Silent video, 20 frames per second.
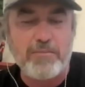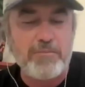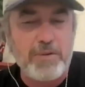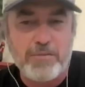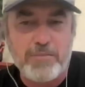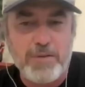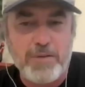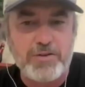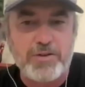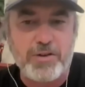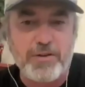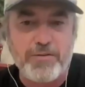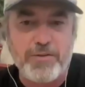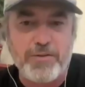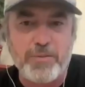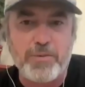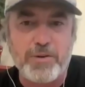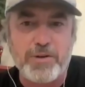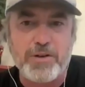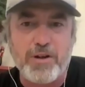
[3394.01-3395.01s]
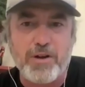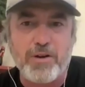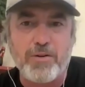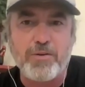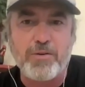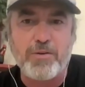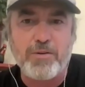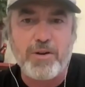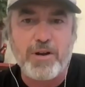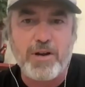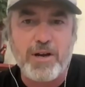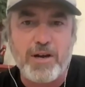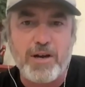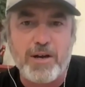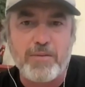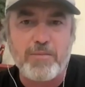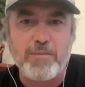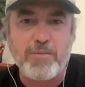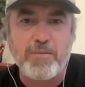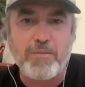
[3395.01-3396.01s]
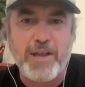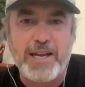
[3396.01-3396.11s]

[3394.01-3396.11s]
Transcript: I'm not sure if you would know um,